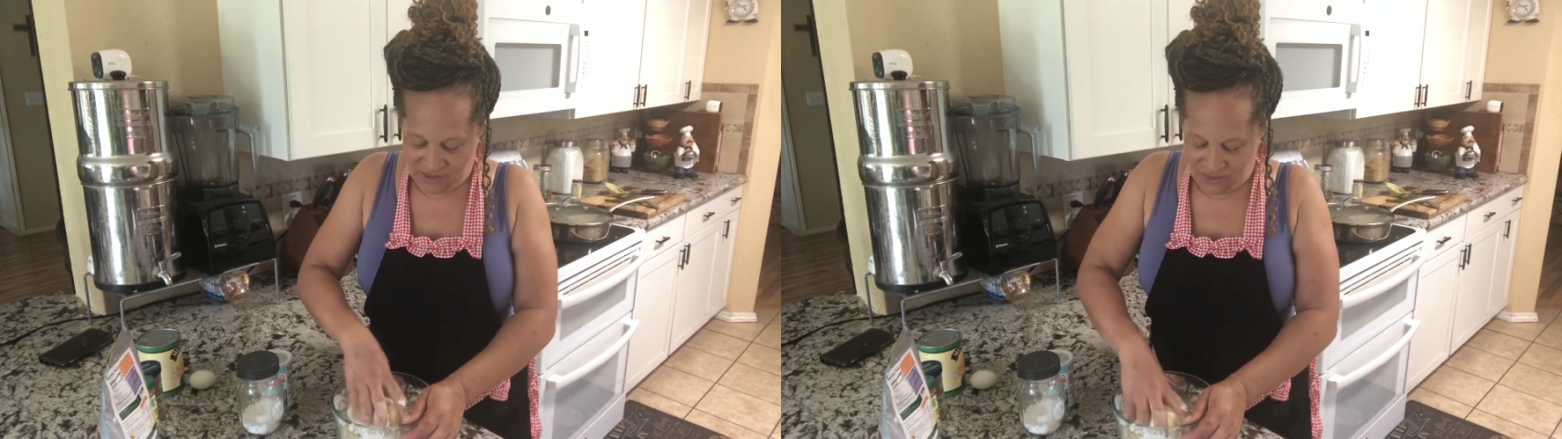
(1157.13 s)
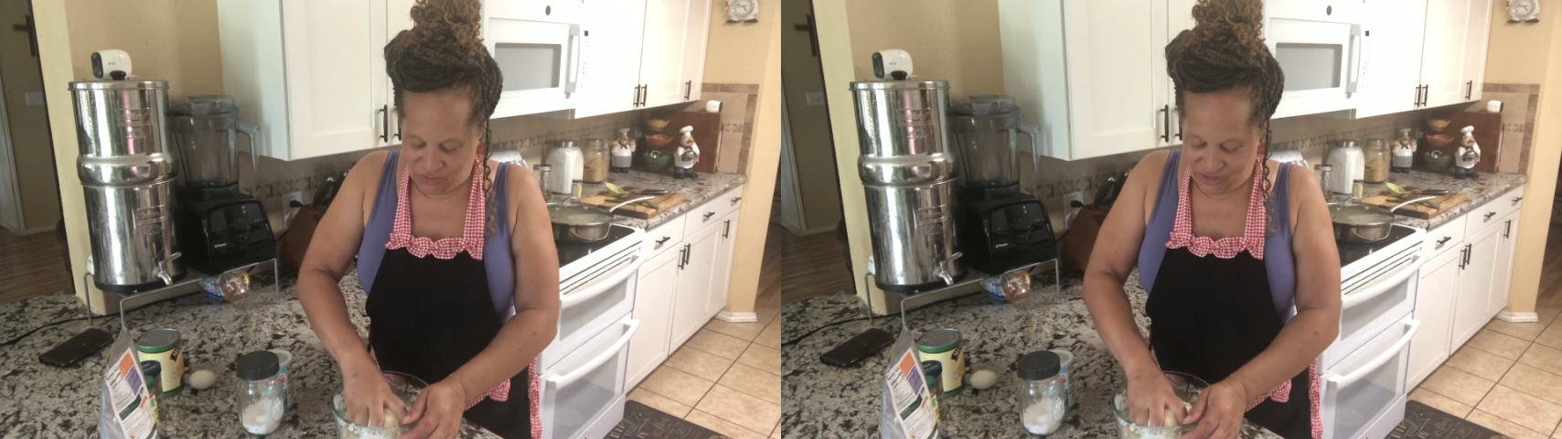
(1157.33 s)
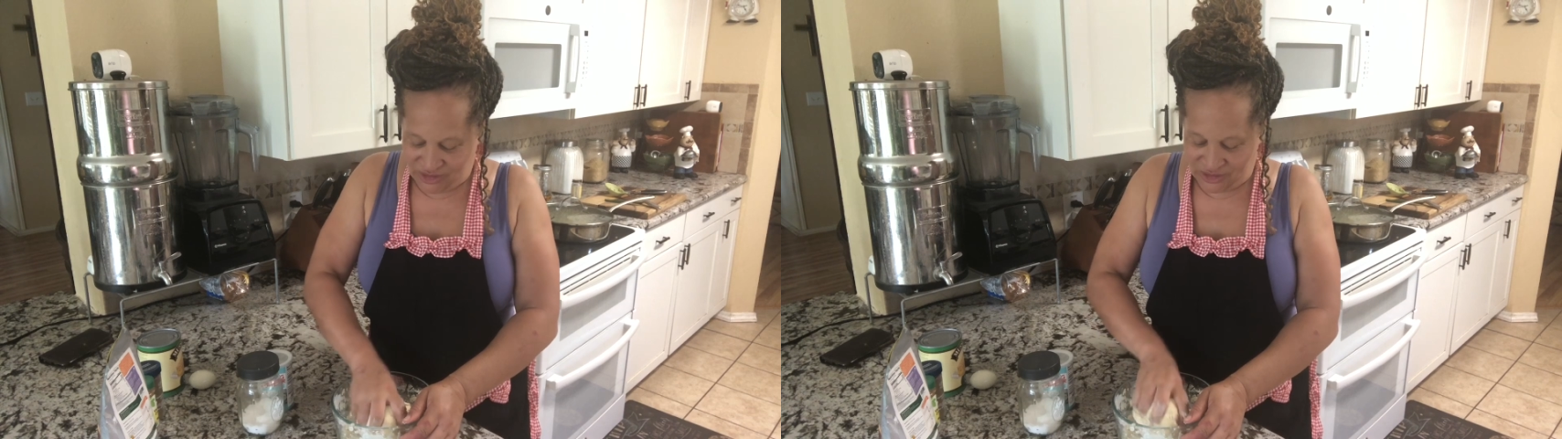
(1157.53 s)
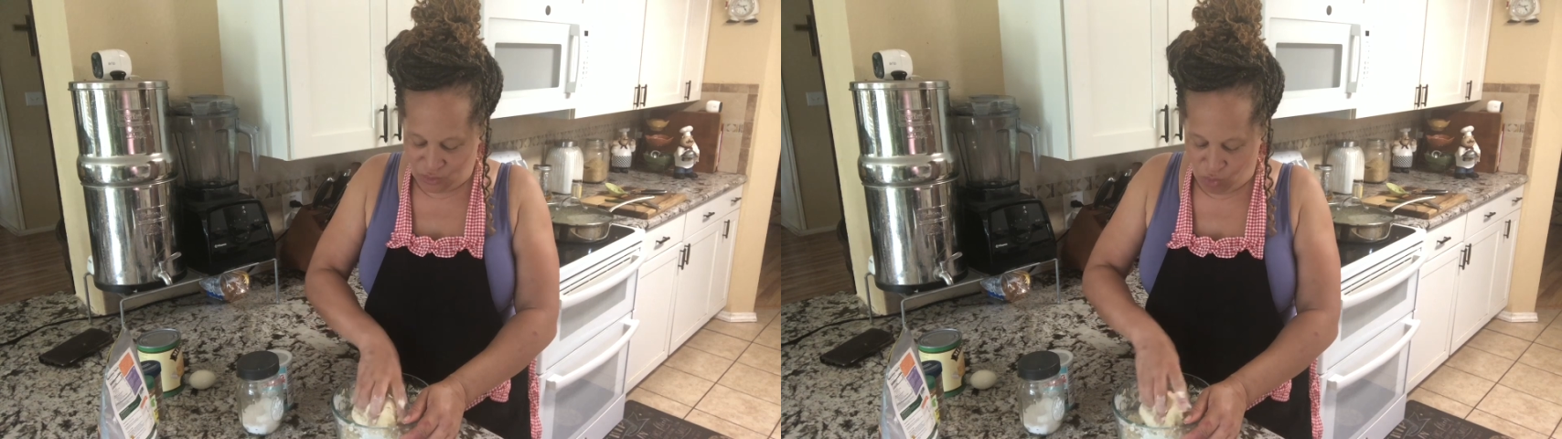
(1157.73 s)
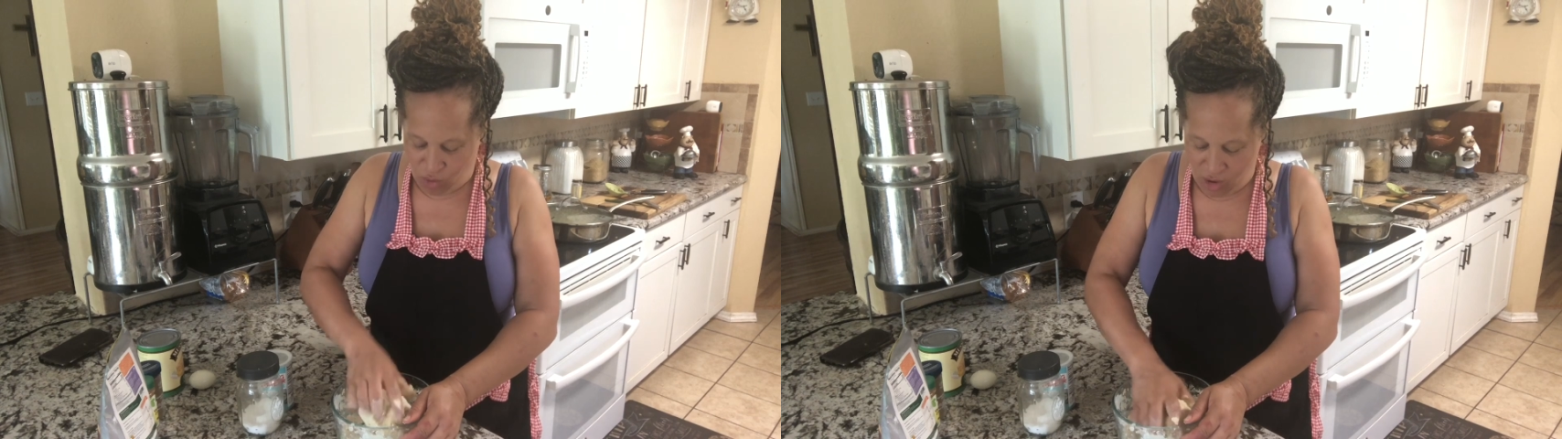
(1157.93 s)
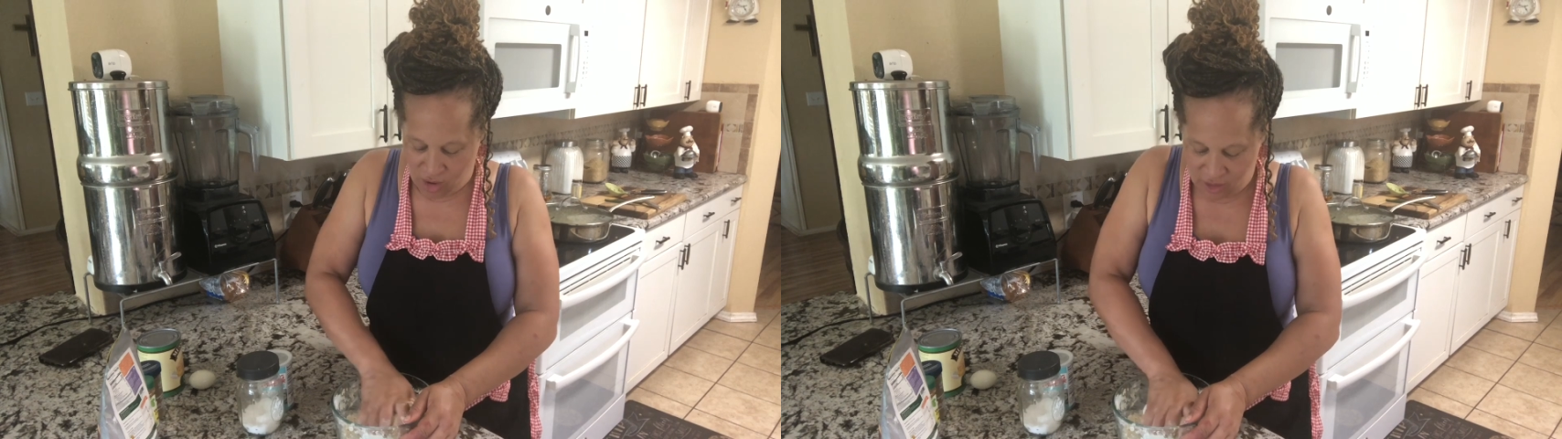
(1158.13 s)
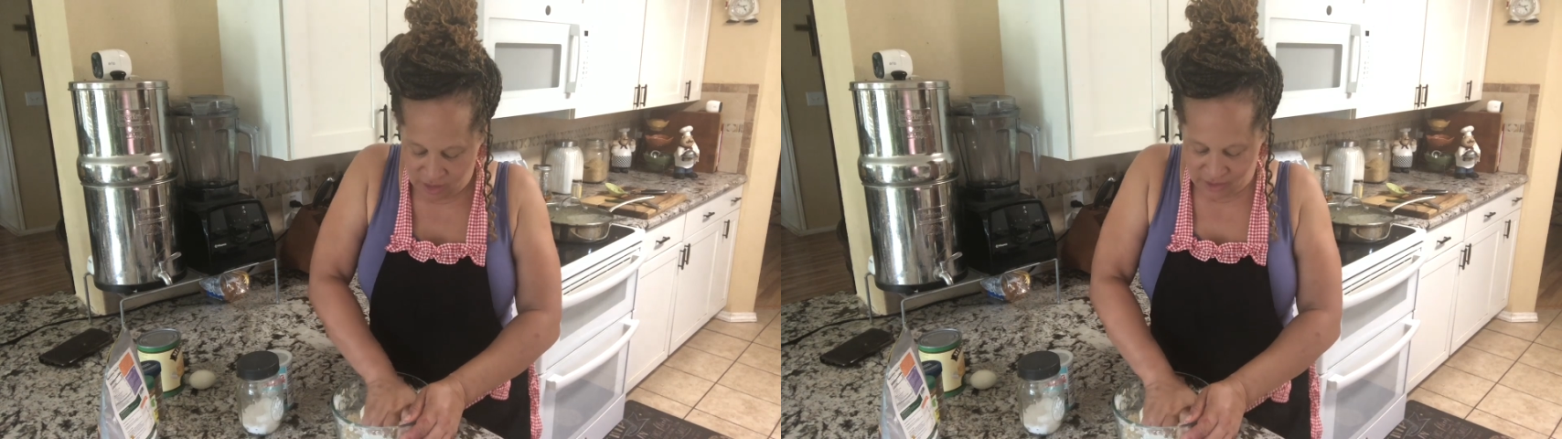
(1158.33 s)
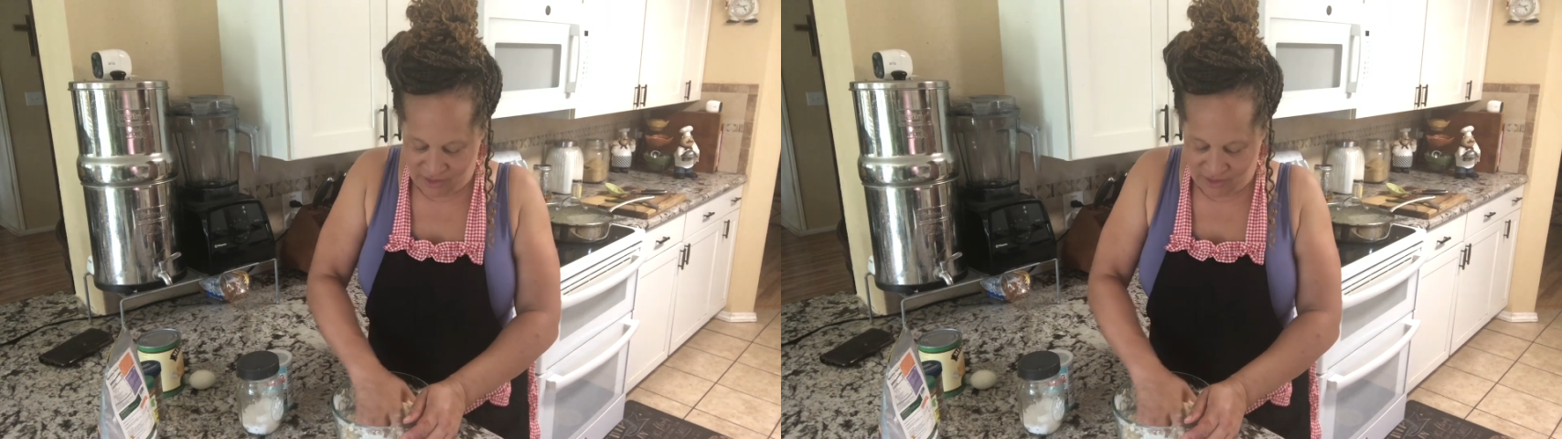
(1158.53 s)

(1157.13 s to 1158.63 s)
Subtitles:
We used to walk